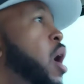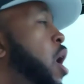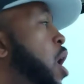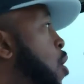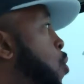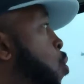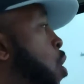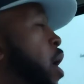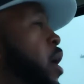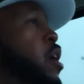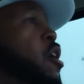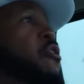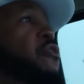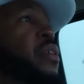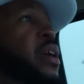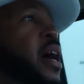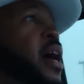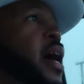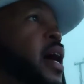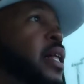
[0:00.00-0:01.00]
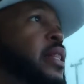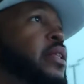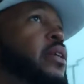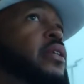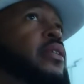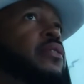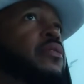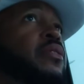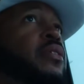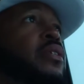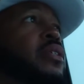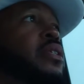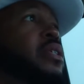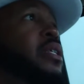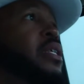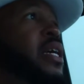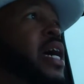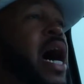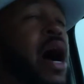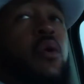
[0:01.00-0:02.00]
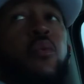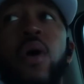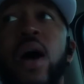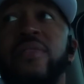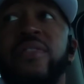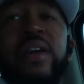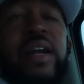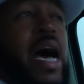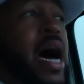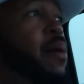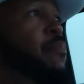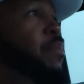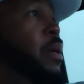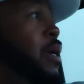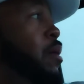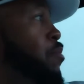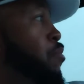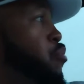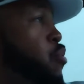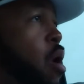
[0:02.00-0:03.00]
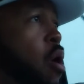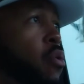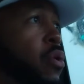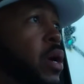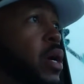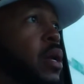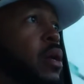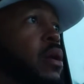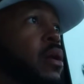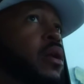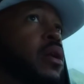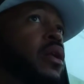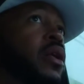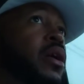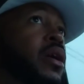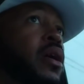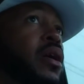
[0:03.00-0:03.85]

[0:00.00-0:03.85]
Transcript: one over the other, I'd rather not be broken.